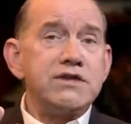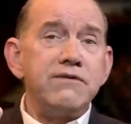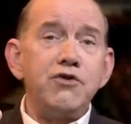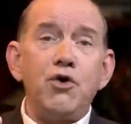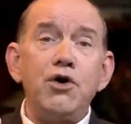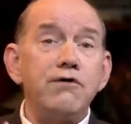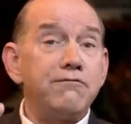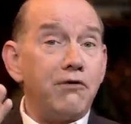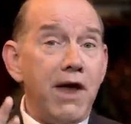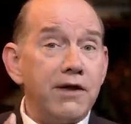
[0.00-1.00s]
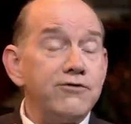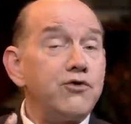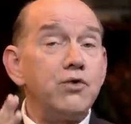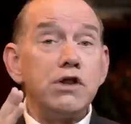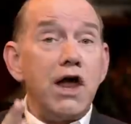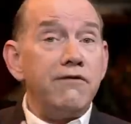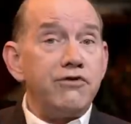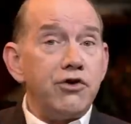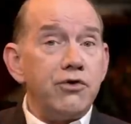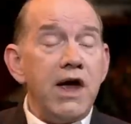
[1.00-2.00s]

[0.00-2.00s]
of your friends who love you